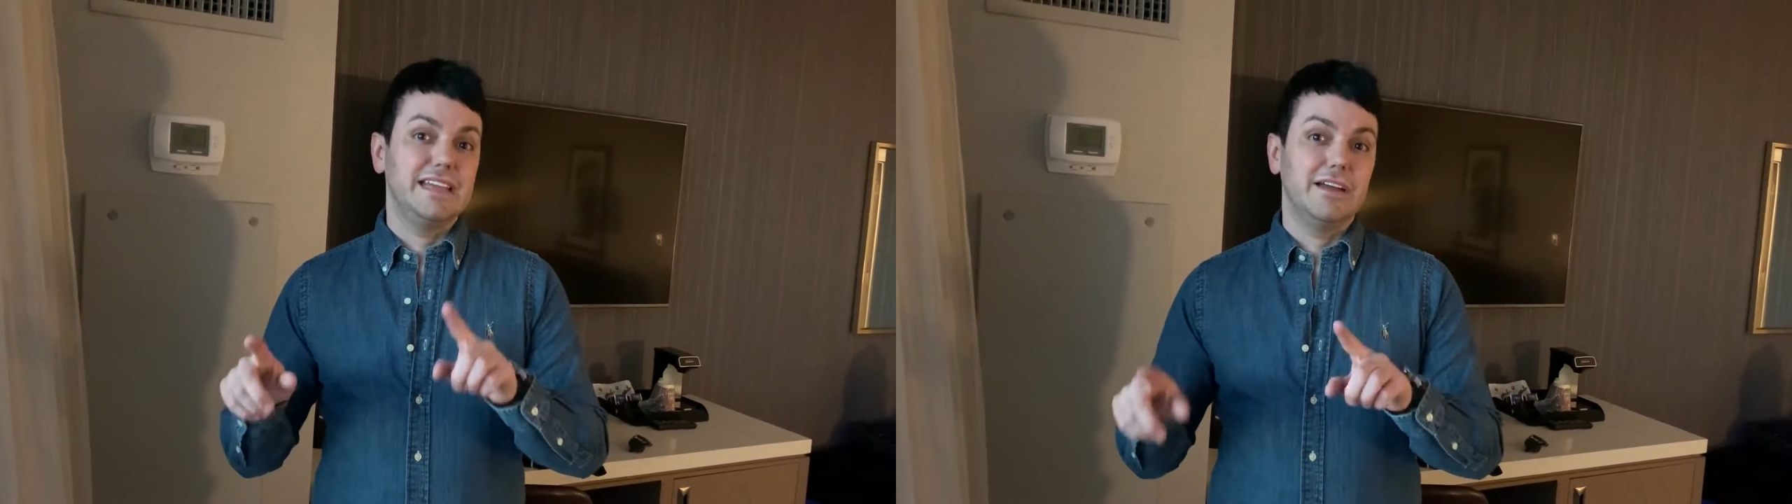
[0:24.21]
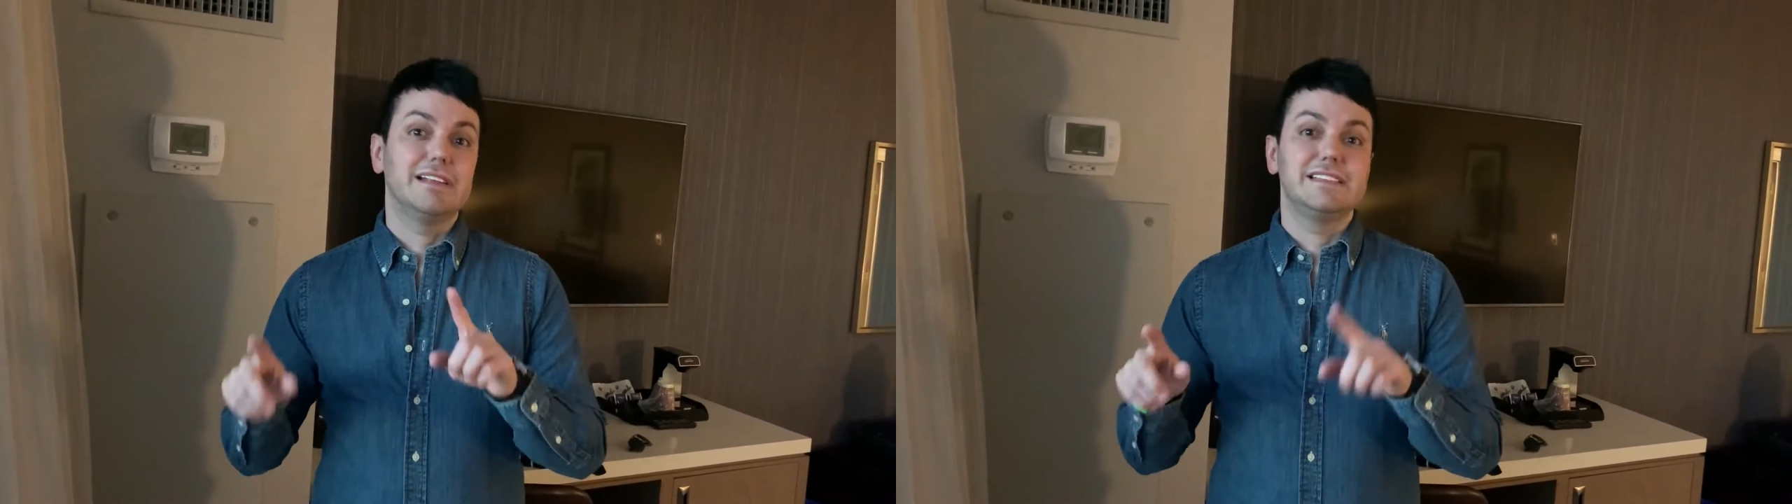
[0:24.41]

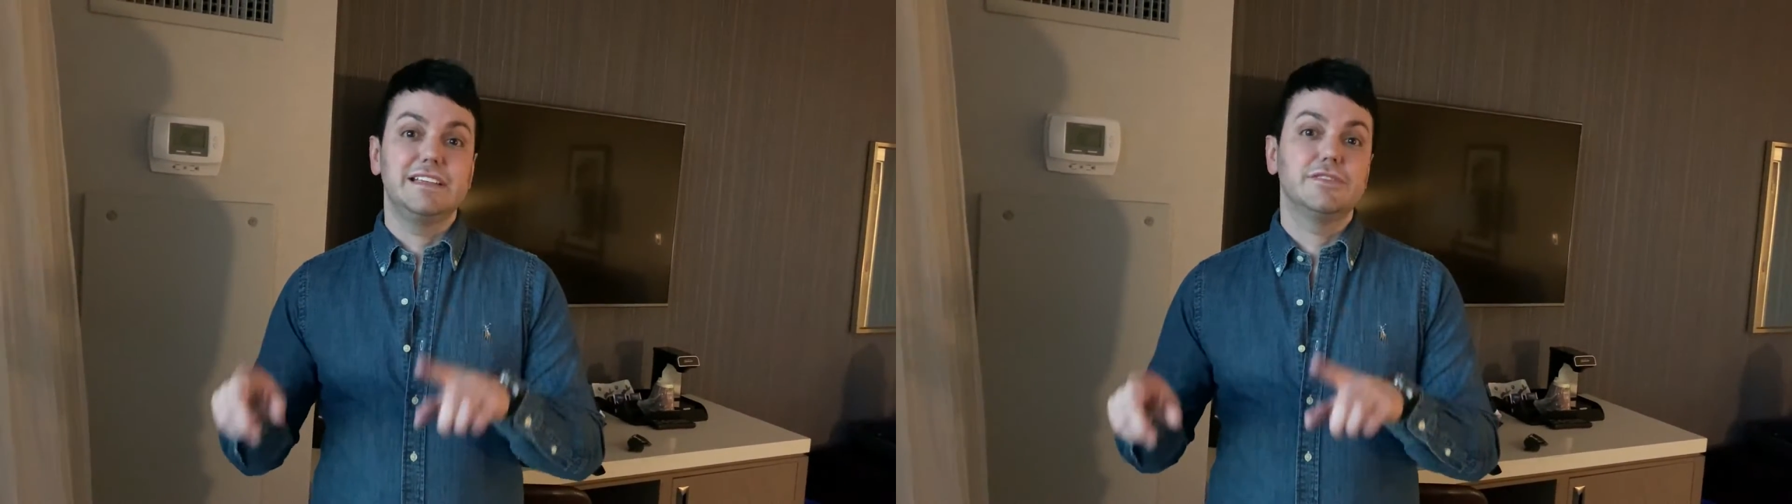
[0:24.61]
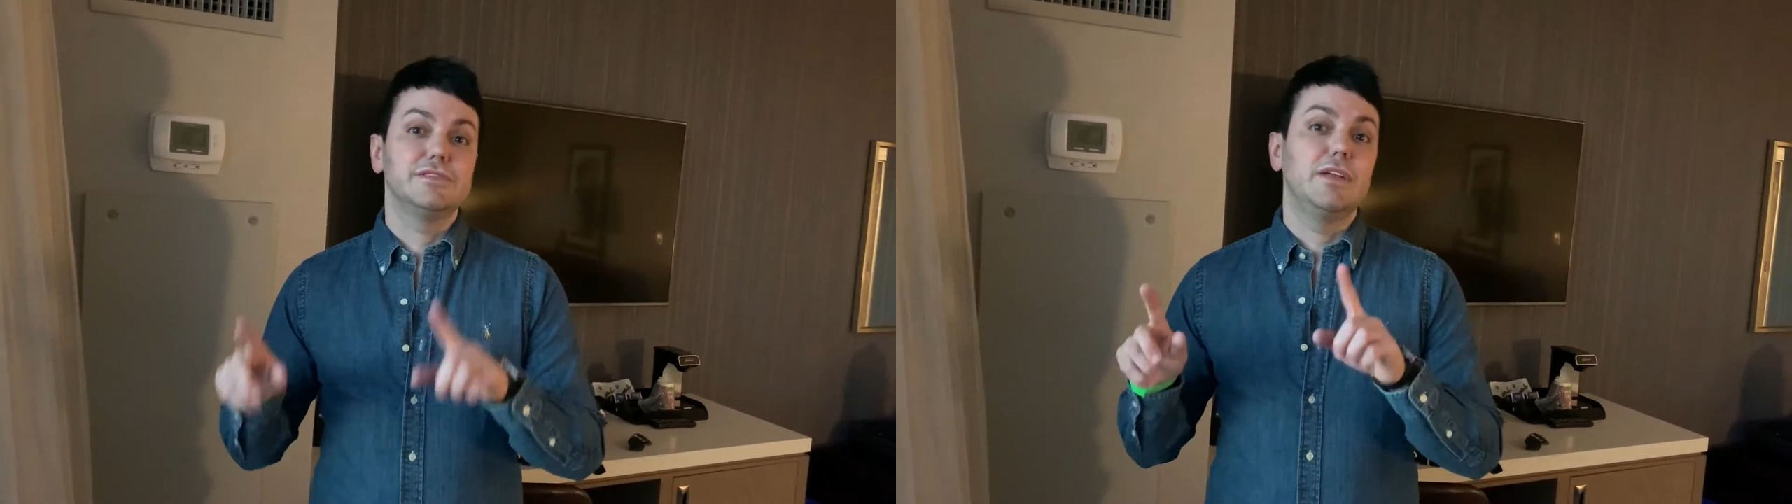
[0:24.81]
here at
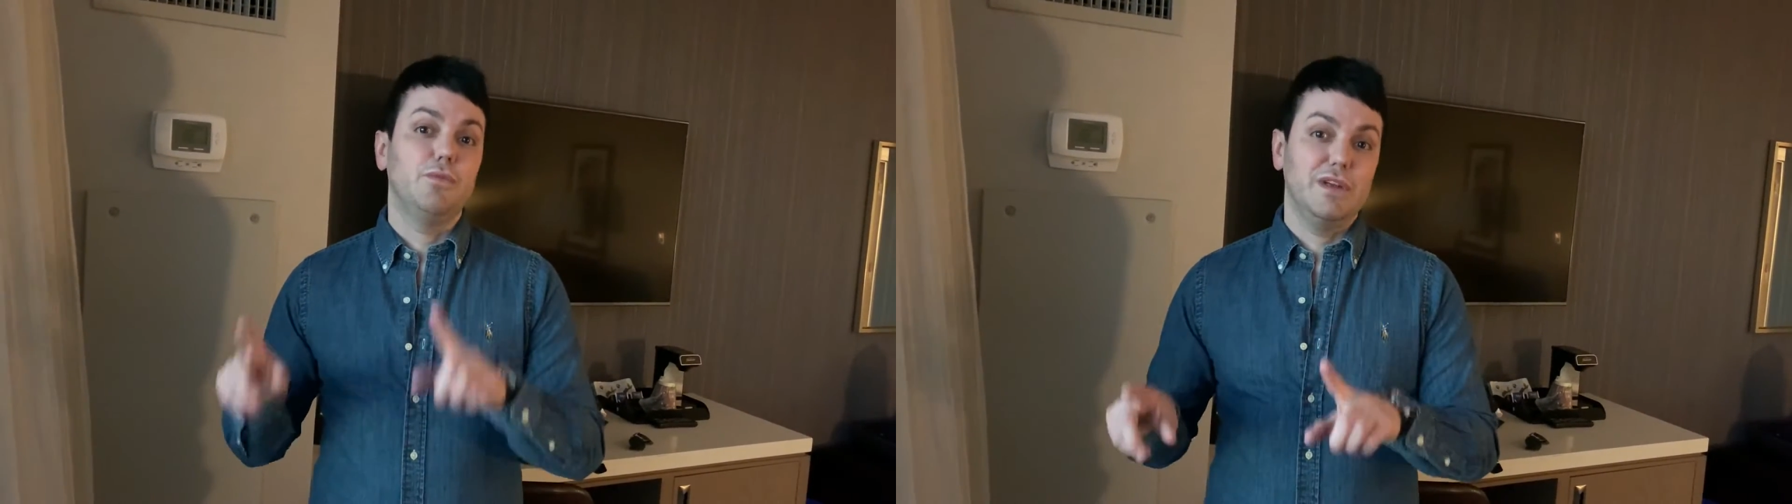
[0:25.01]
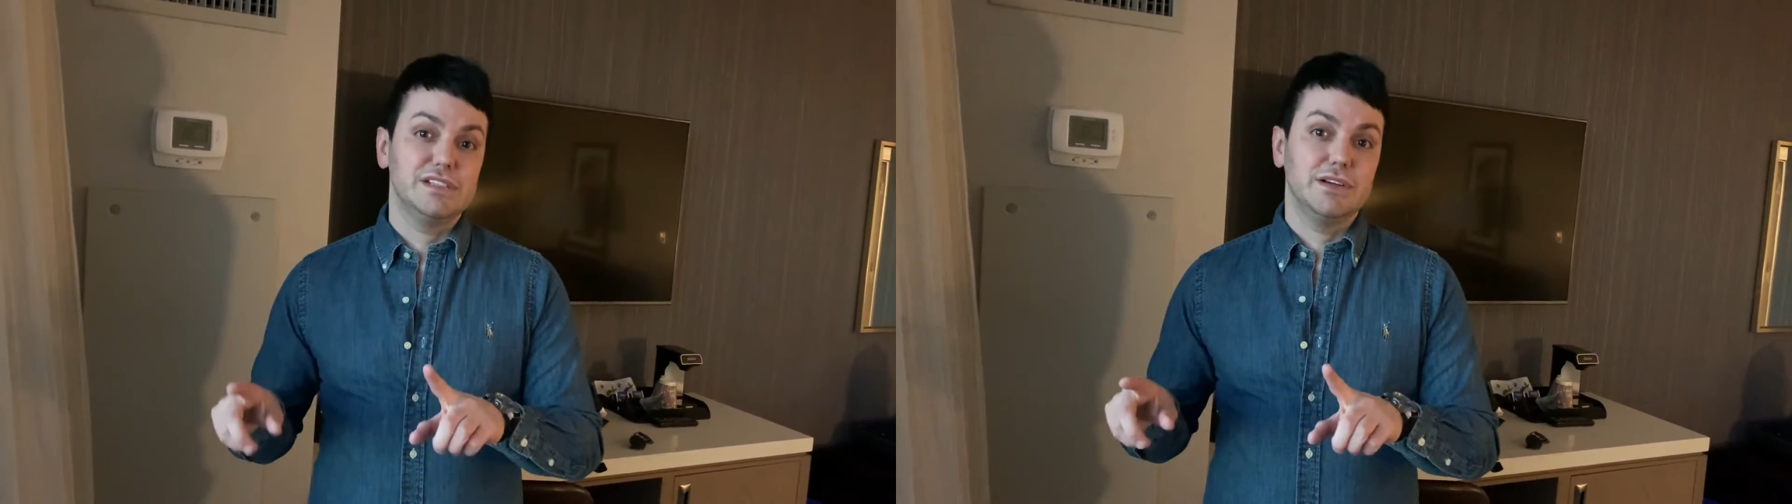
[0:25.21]
Caesars
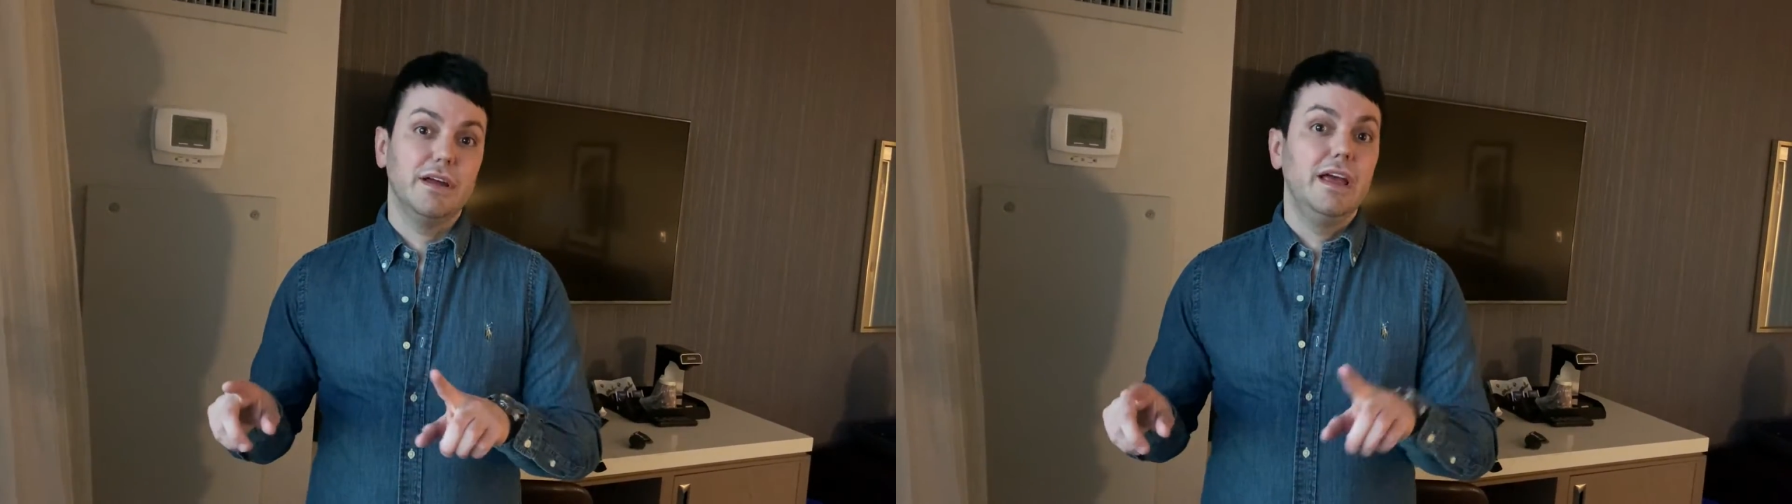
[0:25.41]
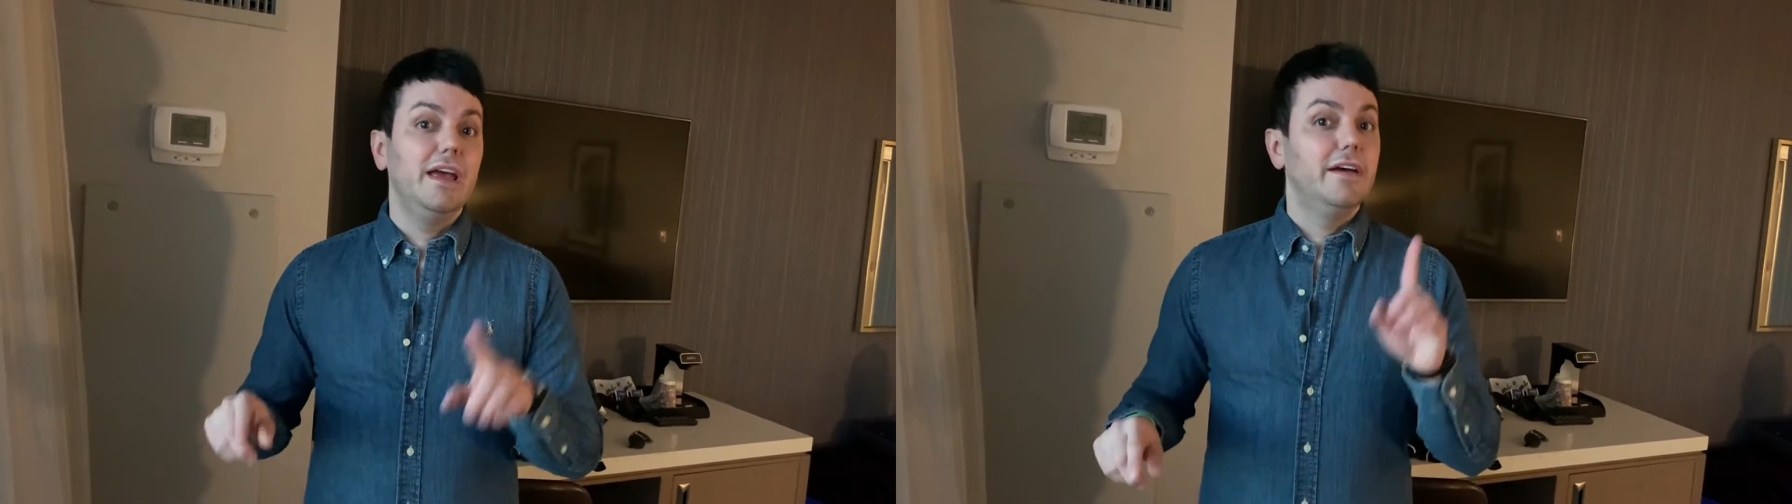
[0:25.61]
in Windsor.